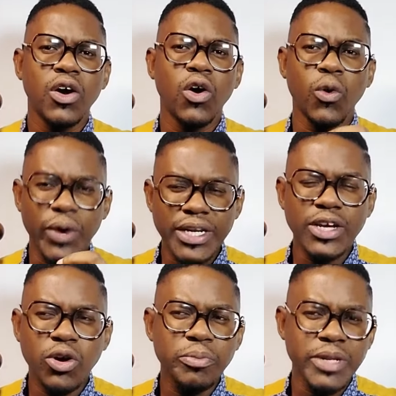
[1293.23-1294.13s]
or when they
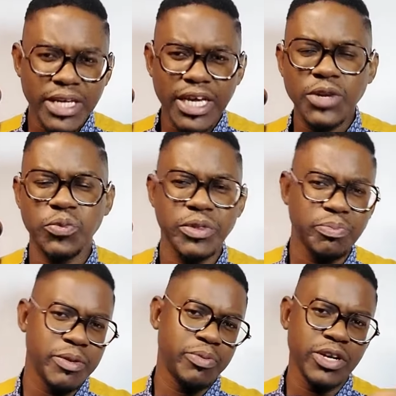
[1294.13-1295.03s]
communicate with
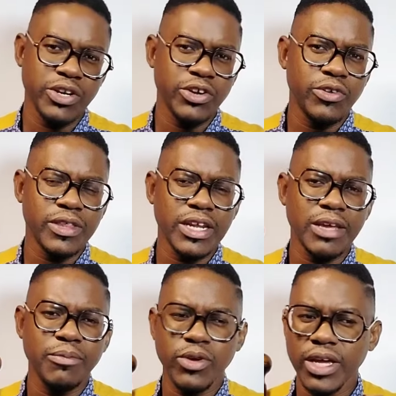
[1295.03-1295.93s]
people in the Northern
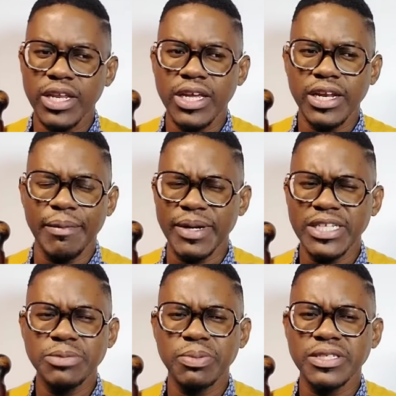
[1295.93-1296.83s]
Cape, you can hear them, and
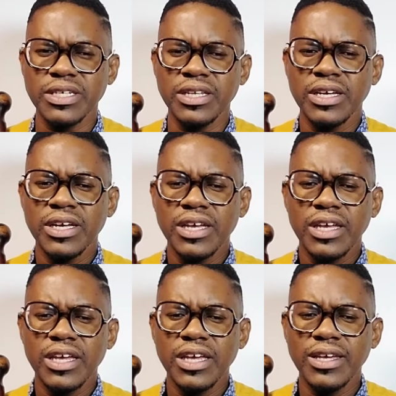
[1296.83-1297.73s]
this person
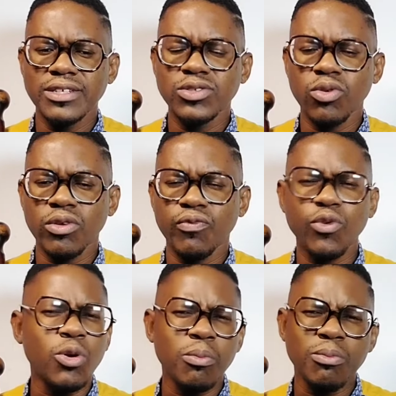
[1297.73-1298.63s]
is not
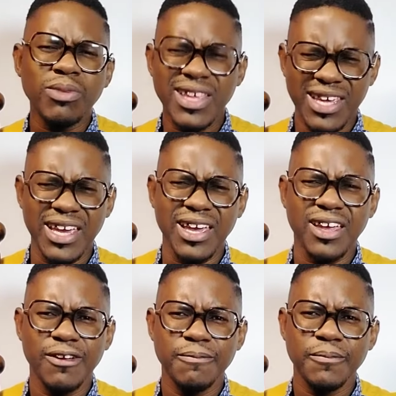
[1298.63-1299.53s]
from here.